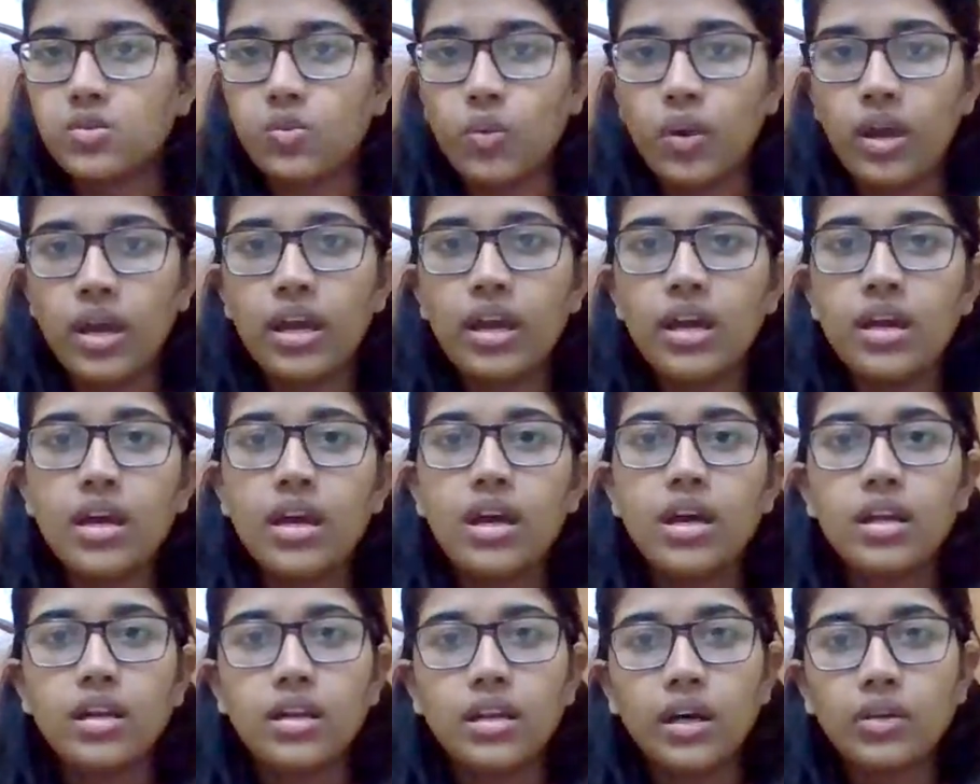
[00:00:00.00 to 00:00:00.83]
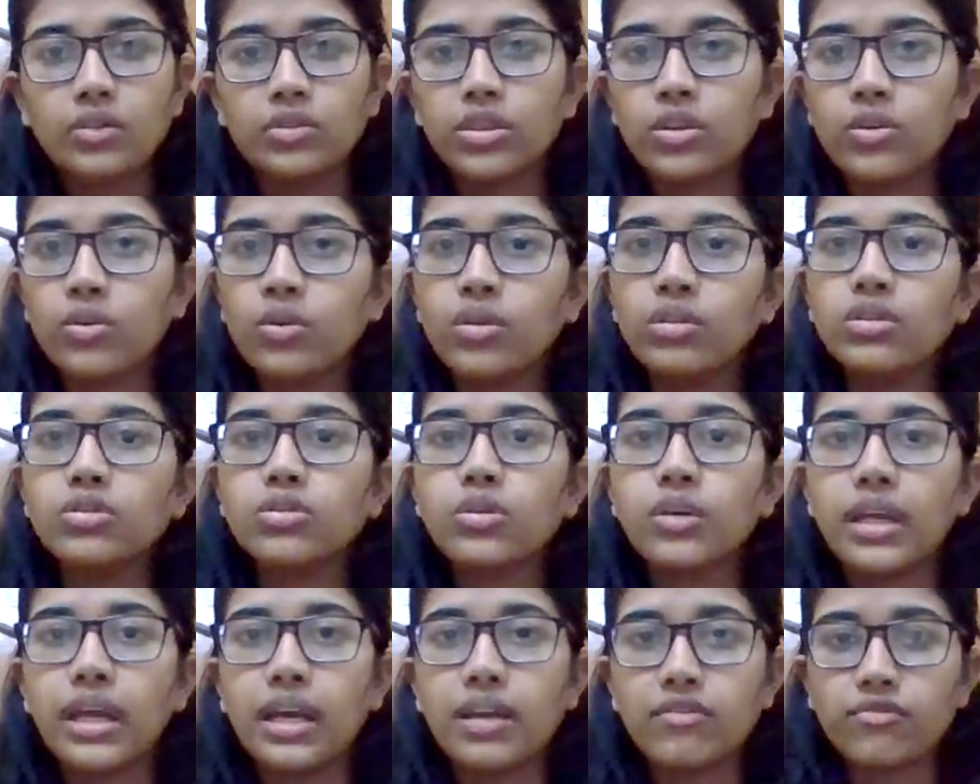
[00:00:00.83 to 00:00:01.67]
way down the road to
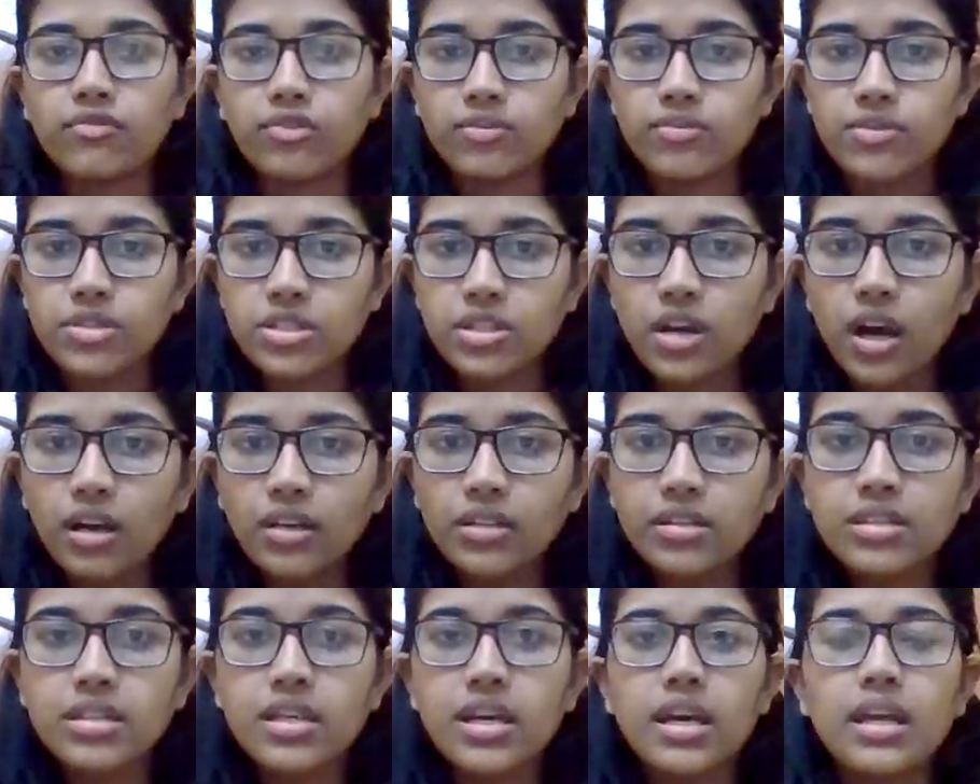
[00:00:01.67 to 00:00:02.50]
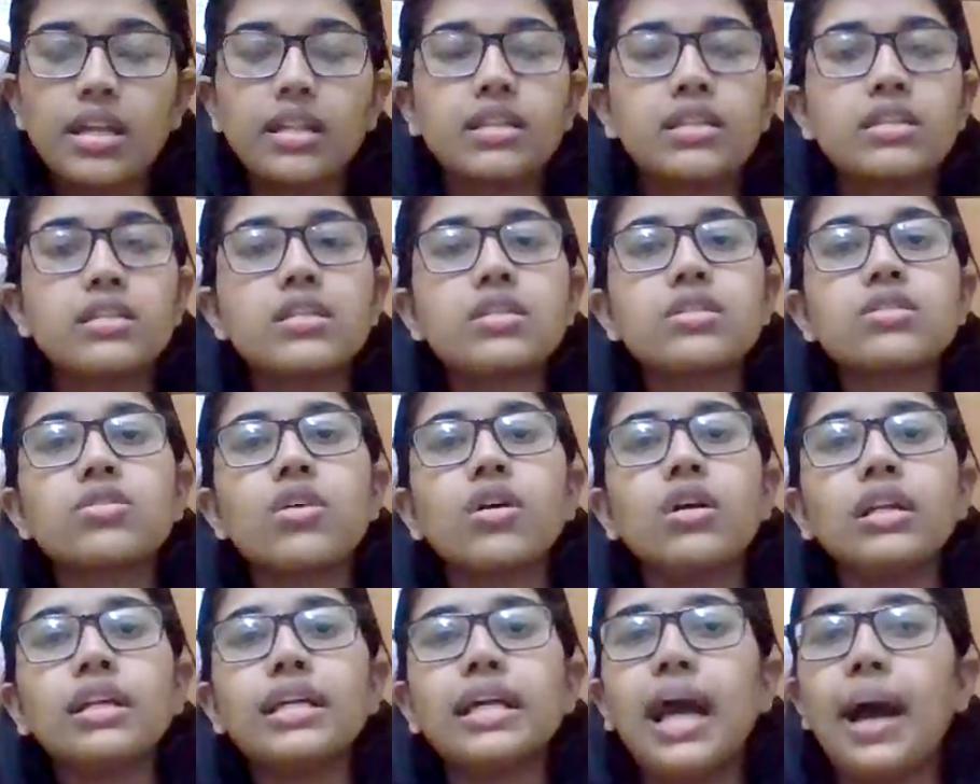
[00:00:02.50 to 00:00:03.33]
gain from stocks. This is
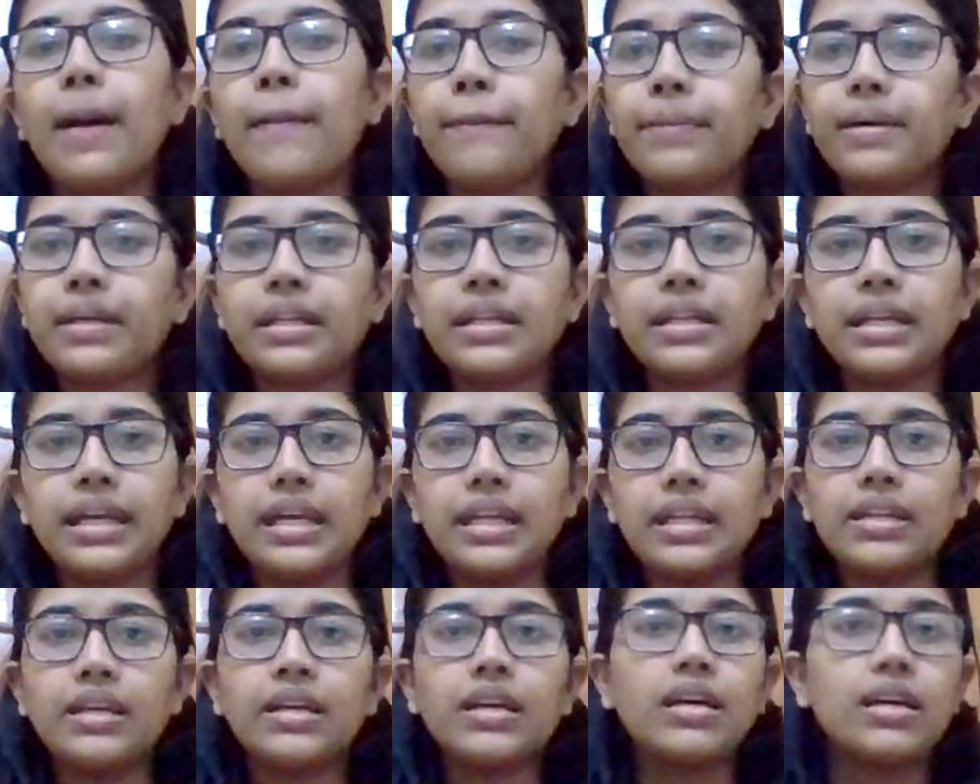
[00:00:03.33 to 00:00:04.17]
called capital gain.